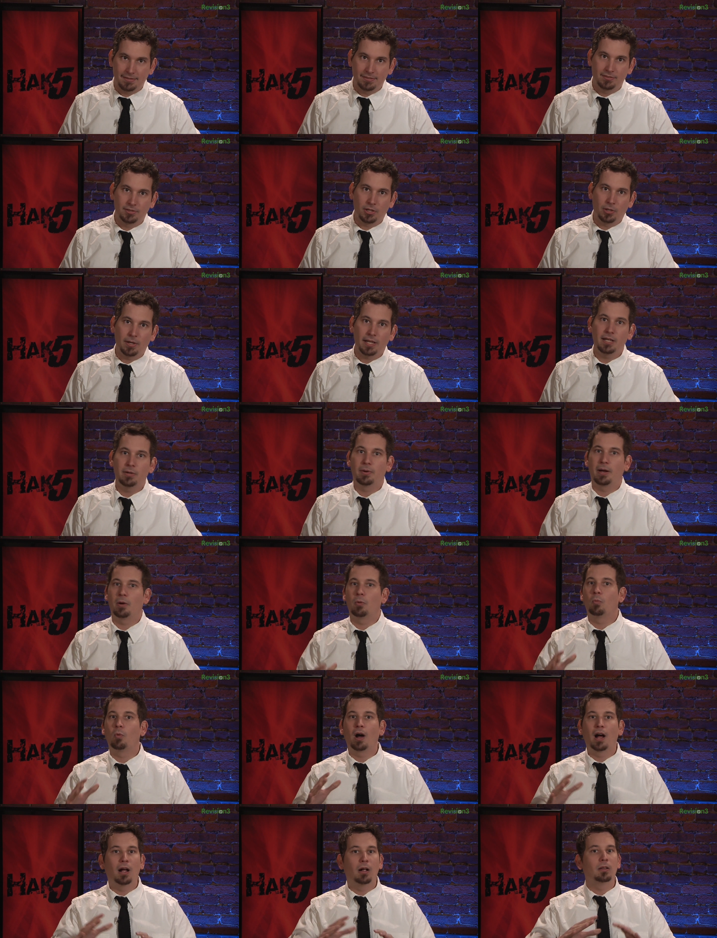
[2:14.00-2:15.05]
So anyway,
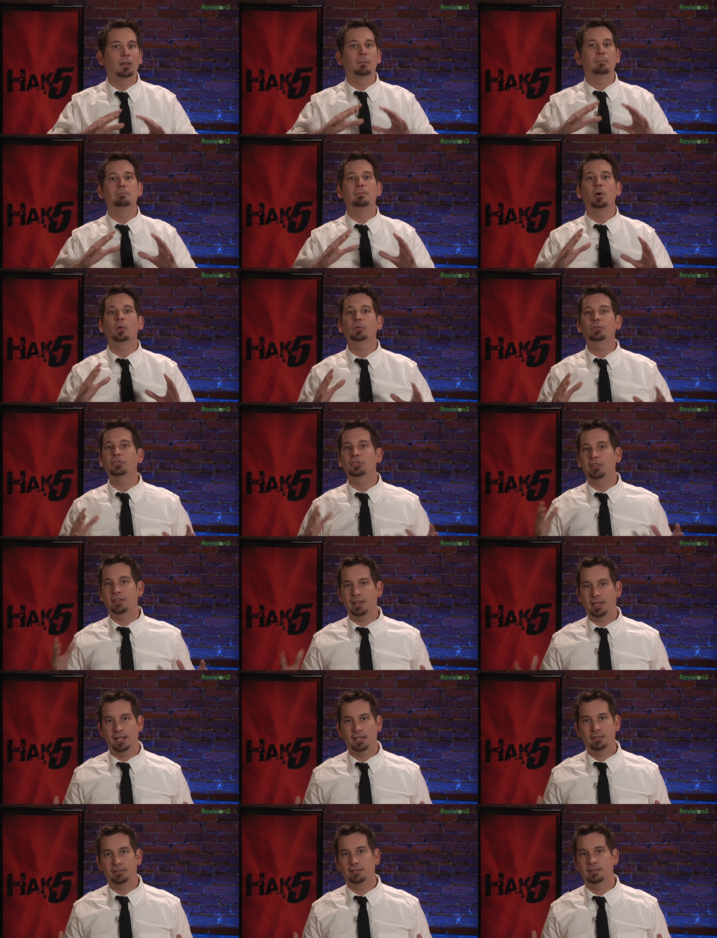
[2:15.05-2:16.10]
while most
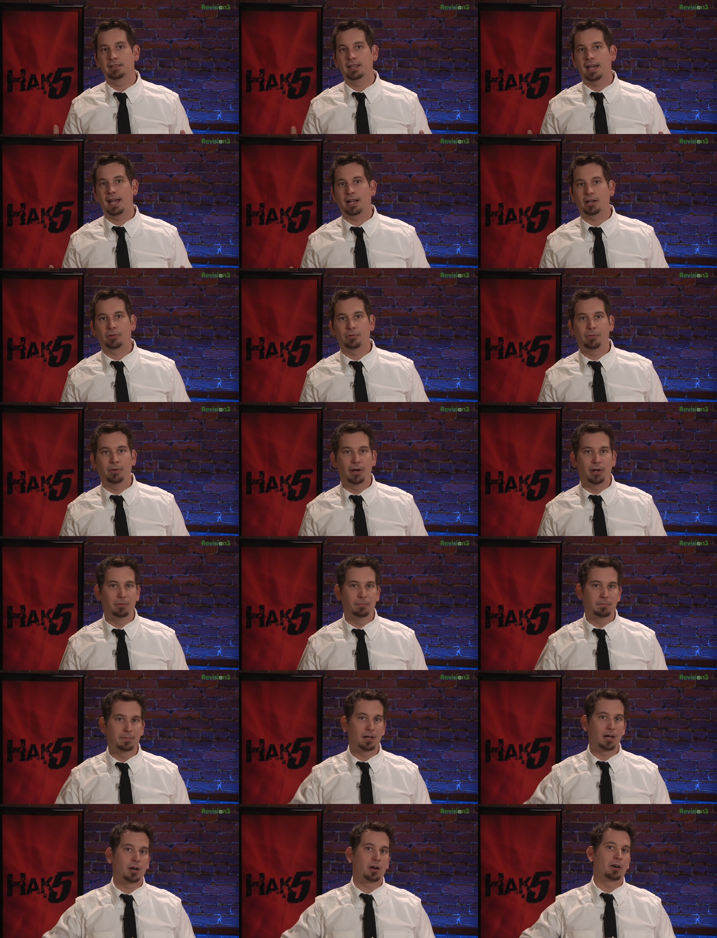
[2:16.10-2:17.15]
things in the hacker
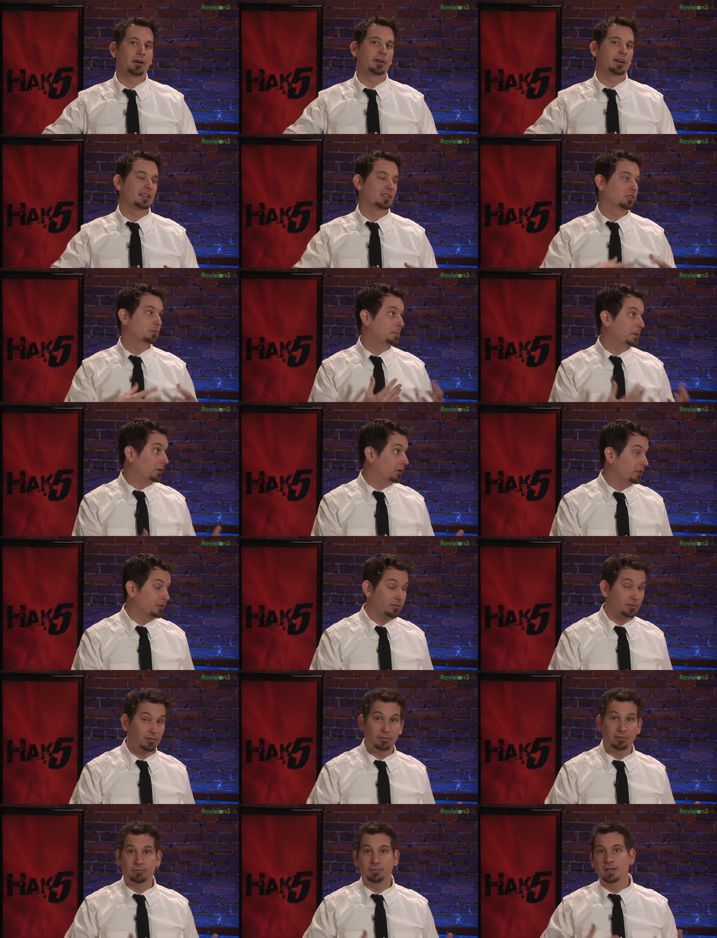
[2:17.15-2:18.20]
realm are an experience
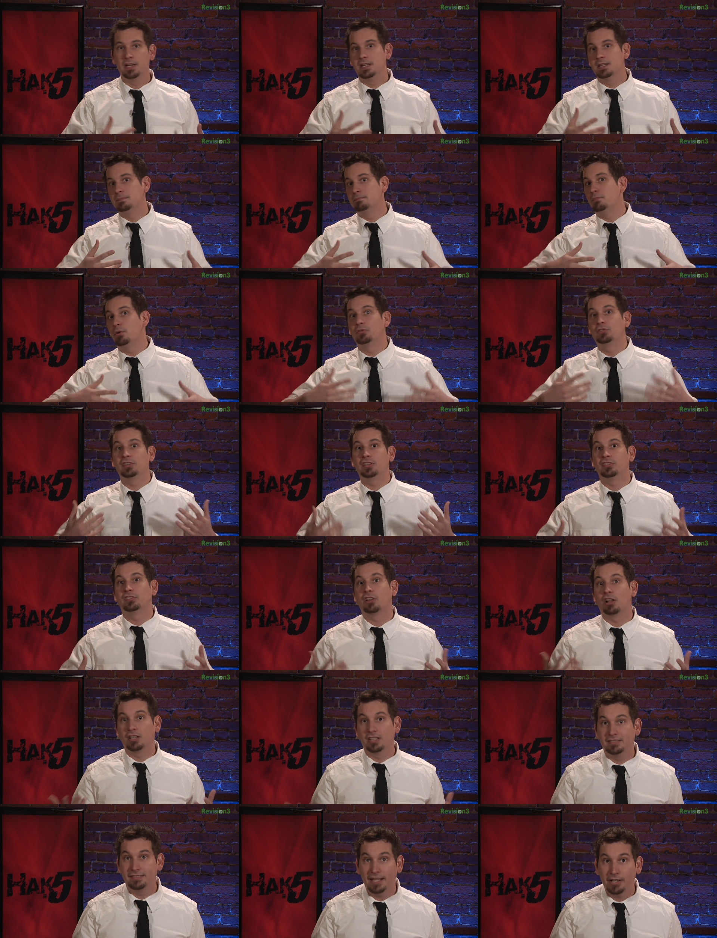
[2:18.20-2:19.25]
of mostly
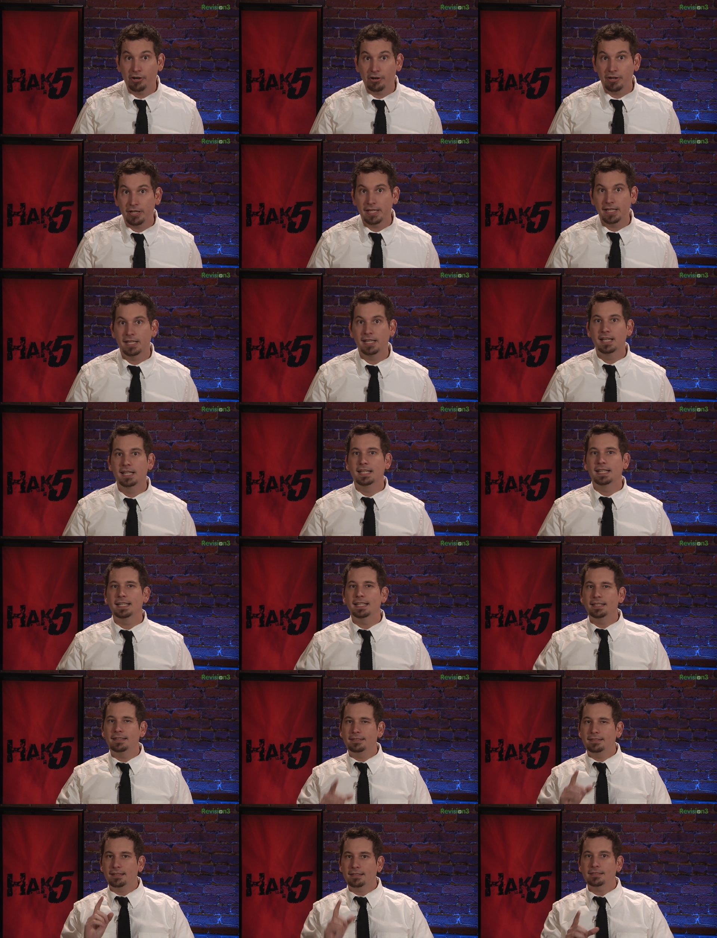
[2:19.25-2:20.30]
solidarity,
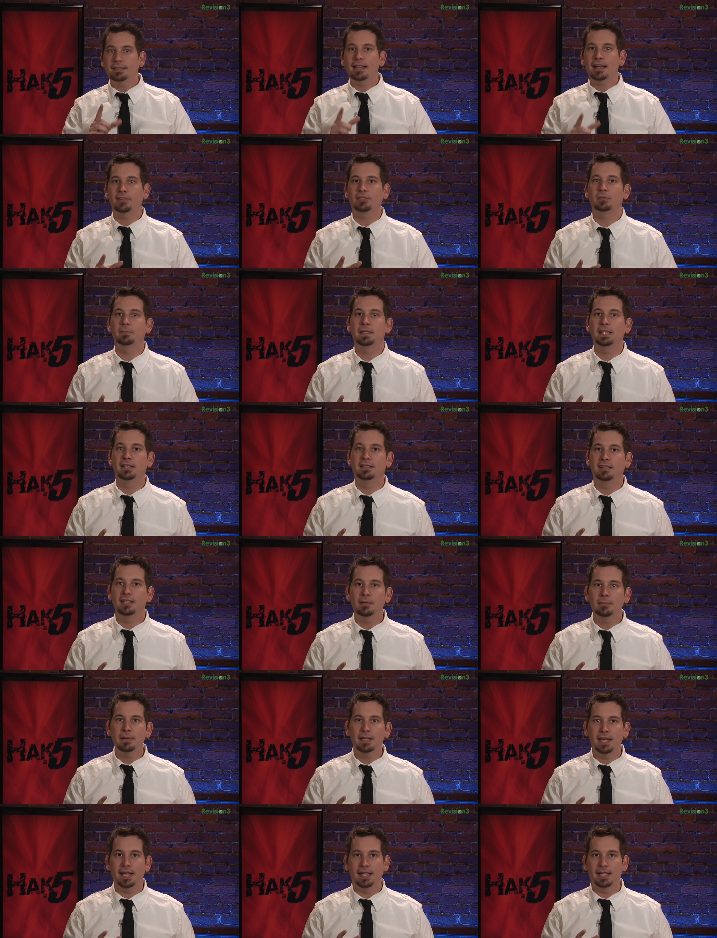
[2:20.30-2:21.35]
it doesn't have to be
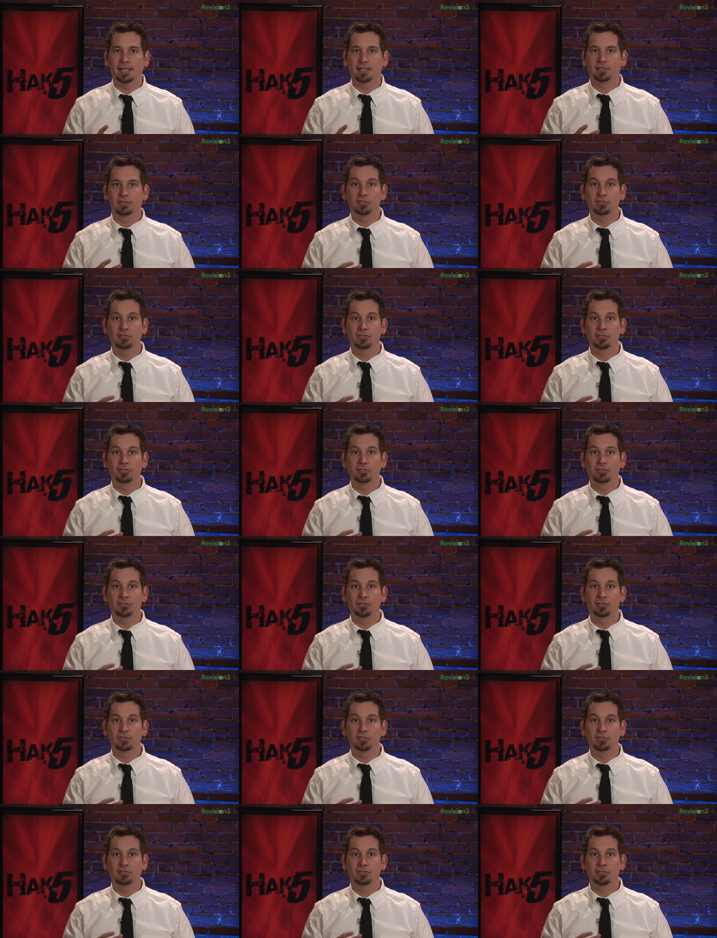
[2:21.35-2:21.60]
intimidating.